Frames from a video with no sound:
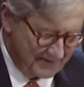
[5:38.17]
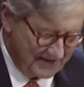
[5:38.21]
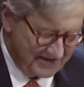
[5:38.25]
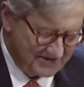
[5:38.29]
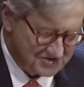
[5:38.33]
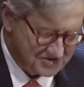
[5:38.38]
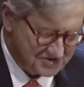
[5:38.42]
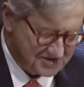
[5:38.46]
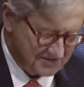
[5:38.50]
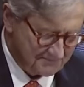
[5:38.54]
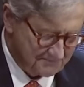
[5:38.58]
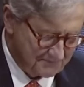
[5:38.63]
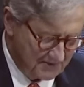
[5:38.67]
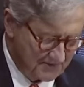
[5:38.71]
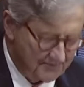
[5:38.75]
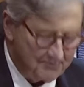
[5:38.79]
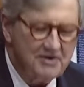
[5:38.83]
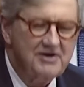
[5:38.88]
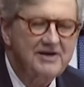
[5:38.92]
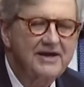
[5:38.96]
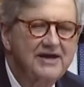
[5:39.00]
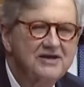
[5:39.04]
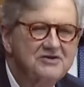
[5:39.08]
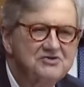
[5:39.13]
basic
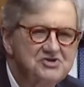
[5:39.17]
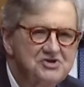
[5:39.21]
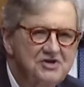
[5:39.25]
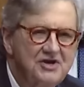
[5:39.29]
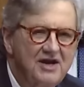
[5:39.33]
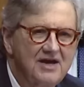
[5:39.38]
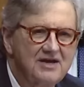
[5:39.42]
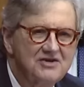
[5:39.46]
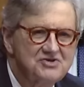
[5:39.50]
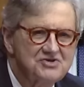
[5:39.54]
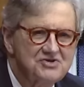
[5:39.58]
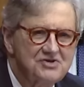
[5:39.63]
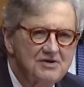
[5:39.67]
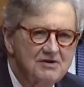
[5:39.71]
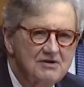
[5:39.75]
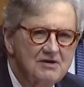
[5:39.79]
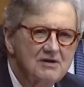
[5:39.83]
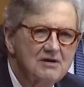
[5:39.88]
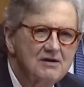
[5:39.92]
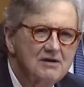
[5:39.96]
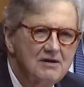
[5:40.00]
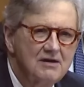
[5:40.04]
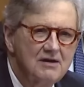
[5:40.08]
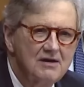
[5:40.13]
public education."
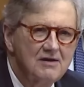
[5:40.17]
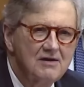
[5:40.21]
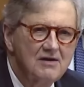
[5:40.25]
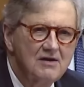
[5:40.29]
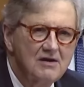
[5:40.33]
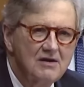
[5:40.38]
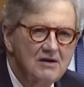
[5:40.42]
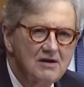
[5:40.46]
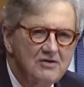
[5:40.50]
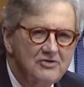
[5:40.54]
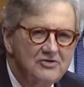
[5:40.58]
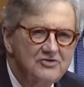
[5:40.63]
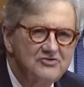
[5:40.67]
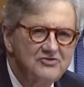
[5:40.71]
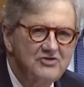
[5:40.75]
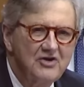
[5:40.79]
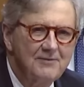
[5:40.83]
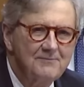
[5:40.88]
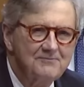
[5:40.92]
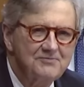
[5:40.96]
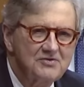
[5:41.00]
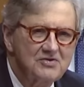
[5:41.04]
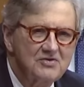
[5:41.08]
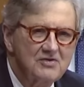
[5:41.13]

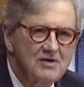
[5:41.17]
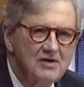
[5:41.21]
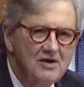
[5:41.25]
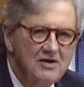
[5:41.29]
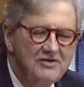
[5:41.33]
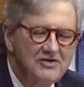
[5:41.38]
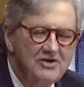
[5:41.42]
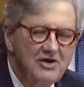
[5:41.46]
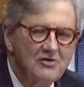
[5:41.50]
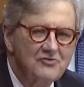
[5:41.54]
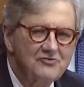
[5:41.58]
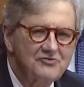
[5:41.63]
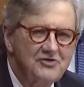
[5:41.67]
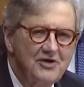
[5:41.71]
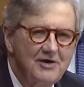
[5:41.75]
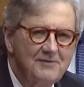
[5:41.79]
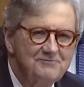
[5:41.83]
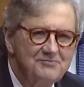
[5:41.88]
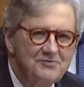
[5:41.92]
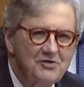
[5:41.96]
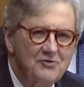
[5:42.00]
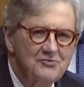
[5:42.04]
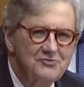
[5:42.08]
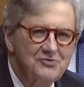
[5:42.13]
Y'all
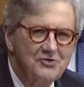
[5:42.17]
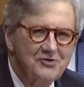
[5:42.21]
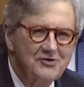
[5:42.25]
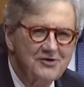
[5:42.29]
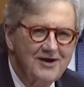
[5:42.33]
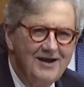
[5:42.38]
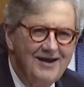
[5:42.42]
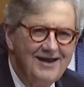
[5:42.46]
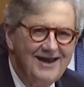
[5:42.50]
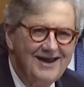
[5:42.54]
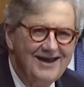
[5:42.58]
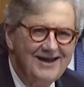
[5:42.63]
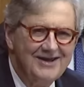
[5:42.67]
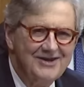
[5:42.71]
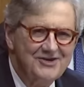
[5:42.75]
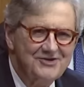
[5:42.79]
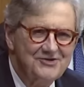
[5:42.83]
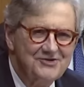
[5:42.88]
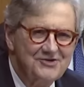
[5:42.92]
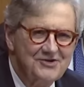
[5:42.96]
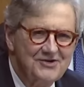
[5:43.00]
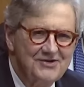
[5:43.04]
dumped on your client.